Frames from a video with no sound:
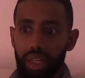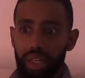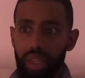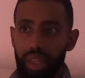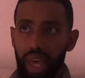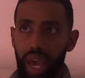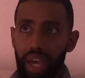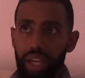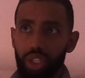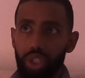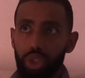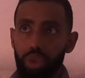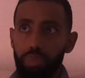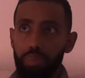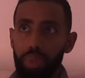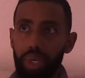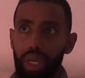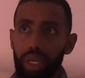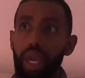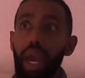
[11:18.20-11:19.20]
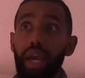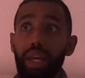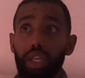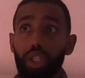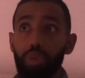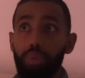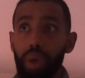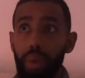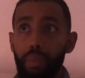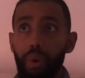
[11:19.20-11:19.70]
that should be
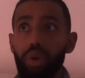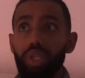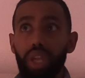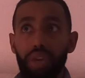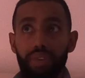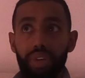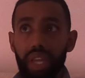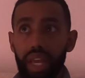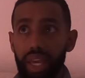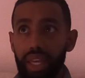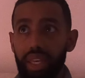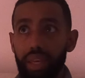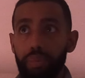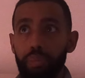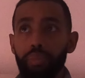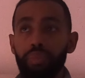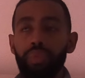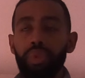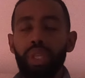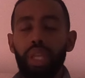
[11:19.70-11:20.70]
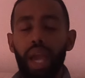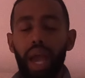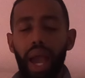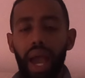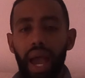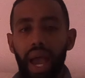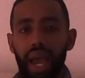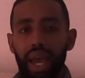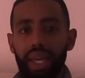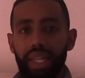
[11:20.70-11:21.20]
a post every day.
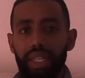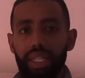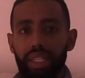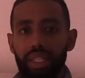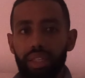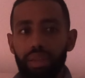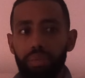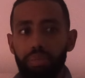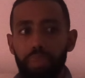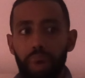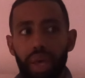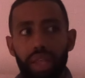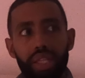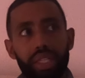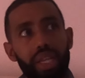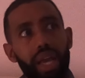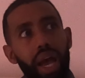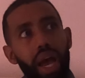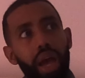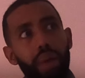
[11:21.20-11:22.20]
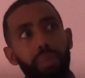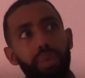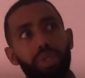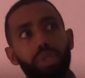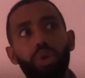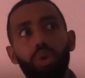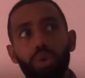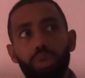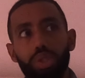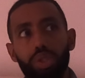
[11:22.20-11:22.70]
And by the time it's
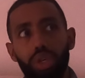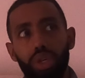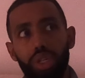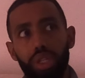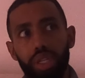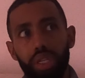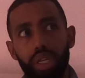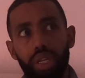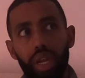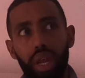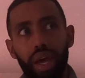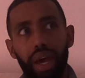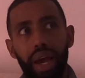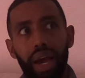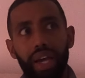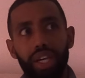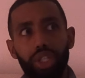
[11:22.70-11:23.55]
all done, I